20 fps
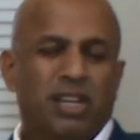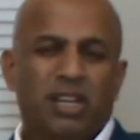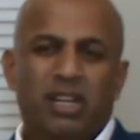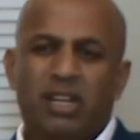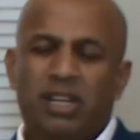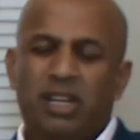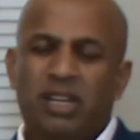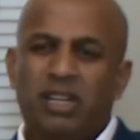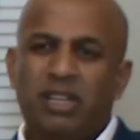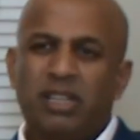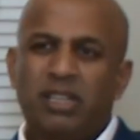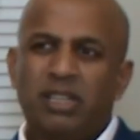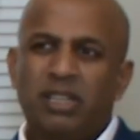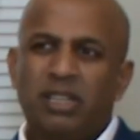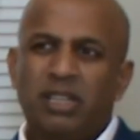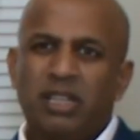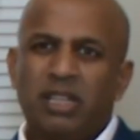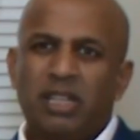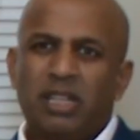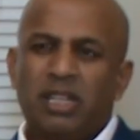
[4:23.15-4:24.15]

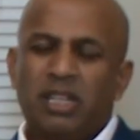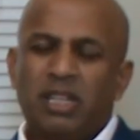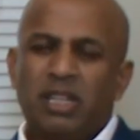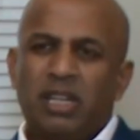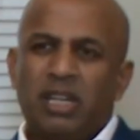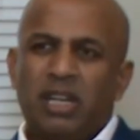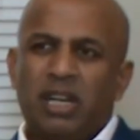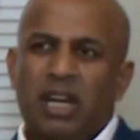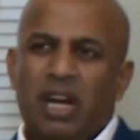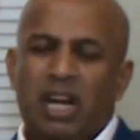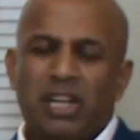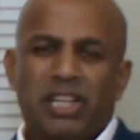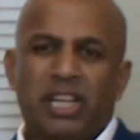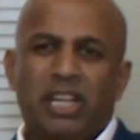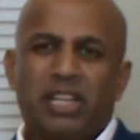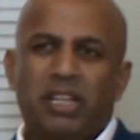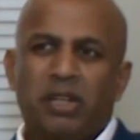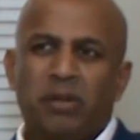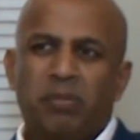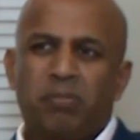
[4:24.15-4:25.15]
I
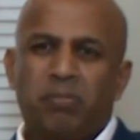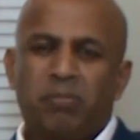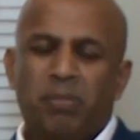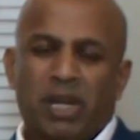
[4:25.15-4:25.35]
think that,